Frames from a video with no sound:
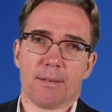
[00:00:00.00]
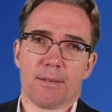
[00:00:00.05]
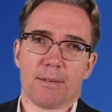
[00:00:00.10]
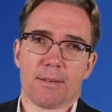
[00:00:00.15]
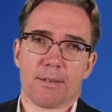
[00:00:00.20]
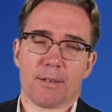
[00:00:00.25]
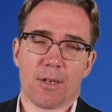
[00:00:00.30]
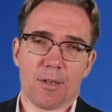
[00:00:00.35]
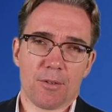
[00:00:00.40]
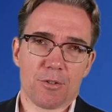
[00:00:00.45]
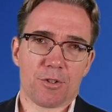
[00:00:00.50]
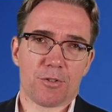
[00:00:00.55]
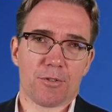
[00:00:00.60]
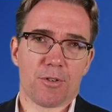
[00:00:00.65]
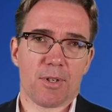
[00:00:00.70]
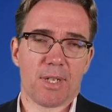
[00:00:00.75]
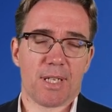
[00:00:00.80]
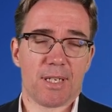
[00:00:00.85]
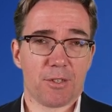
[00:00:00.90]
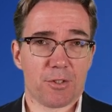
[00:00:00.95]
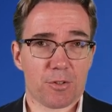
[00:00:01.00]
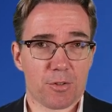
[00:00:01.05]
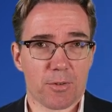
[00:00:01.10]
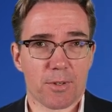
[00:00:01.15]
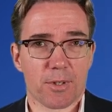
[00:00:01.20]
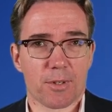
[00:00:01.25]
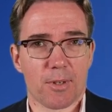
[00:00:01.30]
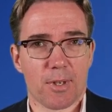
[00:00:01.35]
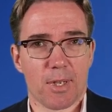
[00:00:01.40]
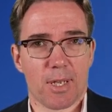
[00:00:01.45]
Cultural and
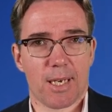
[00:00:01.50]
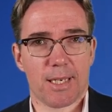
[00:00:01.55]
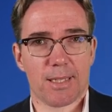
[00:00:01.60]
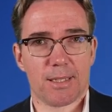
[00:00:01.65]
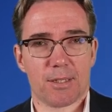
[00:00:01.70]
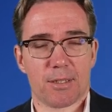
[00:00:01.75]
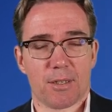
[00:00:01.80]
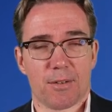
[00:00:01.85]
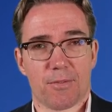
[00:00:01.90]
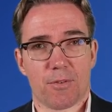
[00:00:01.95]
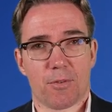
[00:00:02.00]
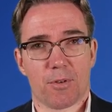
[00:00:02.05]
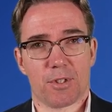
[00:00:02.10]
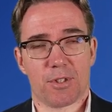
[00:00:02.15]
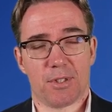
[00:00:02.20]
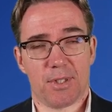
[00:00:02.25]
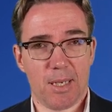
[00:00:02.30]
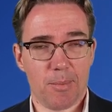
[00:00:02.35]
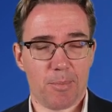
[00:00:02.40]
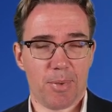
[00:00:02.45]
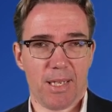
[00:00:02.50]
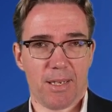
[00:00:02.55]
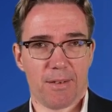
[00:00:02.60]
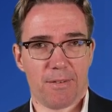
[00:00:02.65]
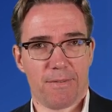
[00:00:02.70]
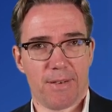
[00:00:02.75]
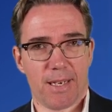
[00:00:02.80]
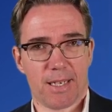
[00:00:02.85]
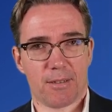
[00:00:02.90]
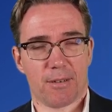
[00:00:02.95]
historical lines, of course, deeply
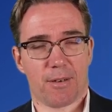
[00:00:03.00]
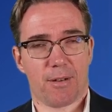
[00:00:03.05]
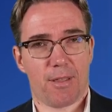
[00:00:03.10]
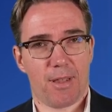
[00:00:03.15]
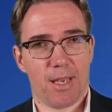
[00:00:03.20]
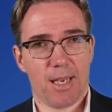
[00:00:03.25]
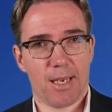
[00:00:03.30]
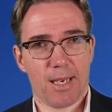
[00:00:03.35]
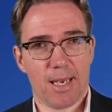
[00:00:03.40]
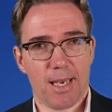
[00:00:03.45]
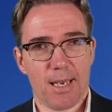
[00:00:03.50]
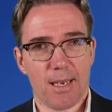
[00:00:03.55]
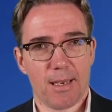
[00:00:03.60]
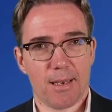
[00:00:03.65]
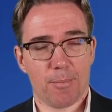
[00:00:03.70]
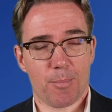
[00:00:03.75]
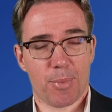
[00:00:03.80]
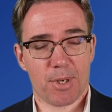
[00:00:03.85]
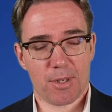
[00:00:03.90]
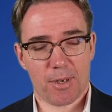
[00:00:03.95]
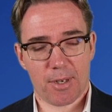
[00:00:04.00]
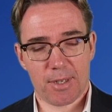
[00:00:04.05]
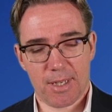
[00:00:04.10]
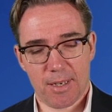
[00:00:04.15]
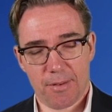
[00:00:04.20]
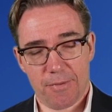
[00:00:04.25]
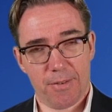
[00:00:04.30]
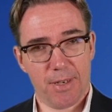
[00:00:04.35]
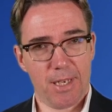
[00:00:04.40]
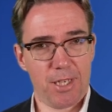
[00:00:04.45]
affect our thinking, but our
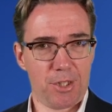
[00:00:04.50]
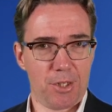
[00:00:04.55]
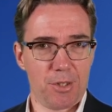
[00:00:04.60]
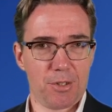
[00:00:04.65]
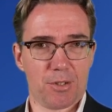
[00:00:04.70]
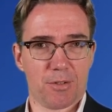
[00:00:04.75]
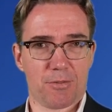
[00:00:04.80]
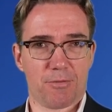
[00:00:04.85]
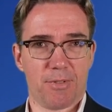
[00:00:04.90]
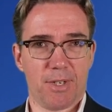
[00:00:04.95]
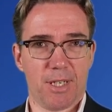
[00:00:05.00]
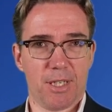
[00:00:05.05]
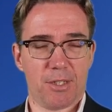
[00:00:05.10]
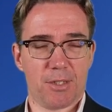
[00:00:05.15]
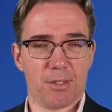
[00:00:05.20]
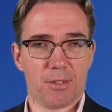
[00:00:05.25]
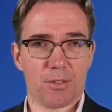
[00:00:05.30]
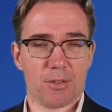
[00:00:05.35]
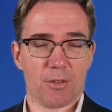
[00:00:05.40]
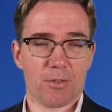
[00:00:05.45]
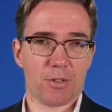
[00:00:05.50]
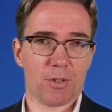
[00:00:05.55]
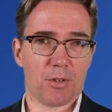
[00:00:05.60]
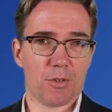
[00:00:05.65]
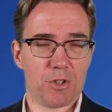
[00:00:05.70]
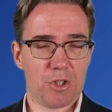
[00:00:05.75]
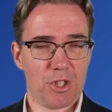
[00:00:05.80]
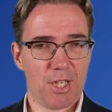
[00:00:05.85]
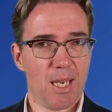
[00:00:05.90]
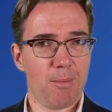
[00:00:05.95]
definitions of regions also
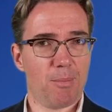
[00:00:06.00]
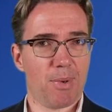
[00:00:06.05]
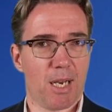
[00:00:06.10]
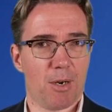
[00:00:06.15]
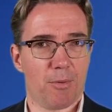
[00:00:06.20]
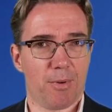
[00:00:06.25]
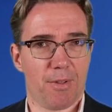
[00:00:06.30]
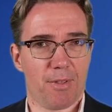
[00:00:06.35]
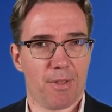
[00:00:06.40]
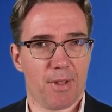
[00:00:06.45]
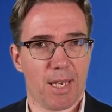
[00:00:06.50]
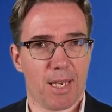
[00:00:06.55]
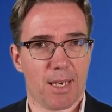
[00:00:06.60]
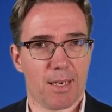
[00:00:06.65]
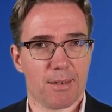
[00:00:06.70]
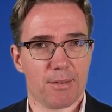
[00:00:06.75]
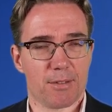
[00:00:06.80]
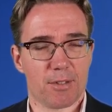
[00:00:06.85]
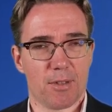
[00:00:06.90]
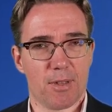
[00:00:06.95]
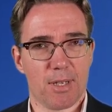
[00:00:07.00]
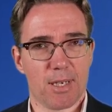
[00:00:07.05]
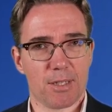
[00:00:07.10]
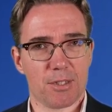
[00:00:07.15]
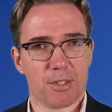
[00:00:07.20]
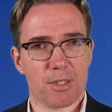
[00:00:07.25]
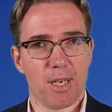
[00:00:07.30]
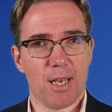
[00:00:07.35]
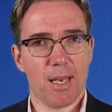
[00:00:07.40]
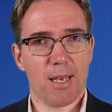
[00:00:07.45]
shape how we think. So
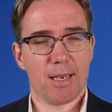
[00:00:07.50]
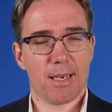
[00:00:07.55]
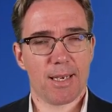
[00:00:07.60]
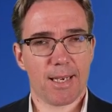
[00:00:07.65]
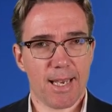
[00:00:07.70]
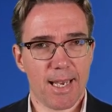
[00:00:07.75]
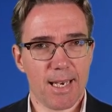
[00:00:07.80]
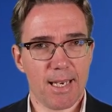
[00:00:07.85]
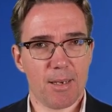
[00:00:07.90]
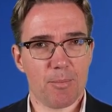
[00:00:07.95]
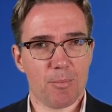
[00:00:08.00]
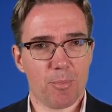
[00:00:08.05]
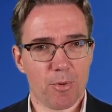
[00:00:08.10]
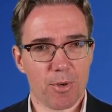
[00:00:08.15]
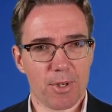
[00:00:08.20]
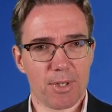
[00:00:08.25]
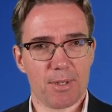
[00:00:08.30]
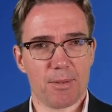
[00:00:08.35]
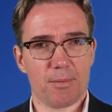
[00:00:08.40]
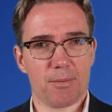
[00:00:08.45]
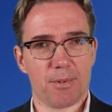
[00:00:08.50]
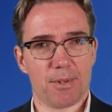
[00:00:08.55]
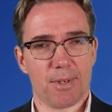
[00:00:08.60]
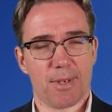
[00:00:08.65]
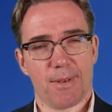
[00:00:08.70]
there's, again, important